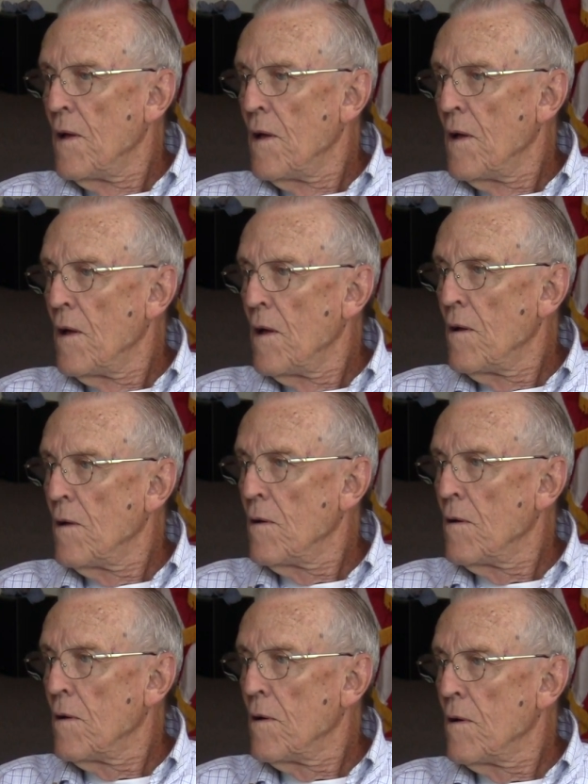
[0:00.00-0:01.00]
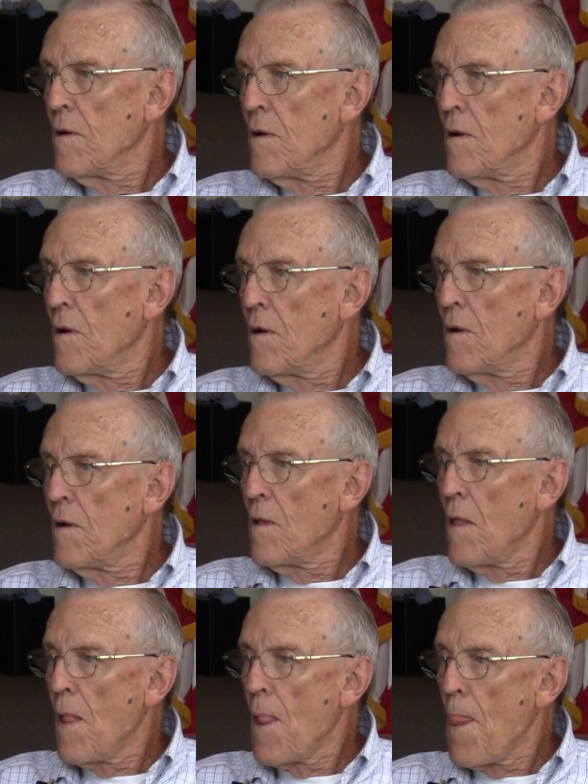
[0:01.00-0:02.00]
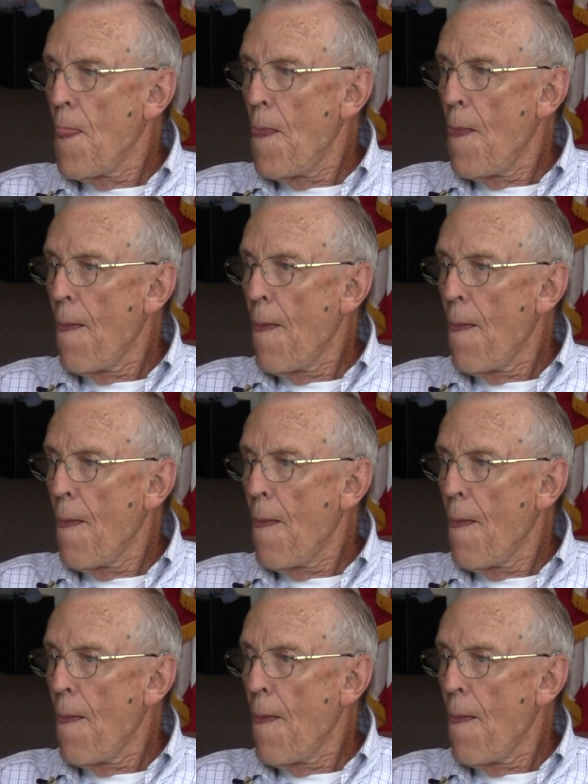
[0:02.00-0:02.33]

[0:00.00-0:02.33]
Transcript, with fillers: okay, so then. Um,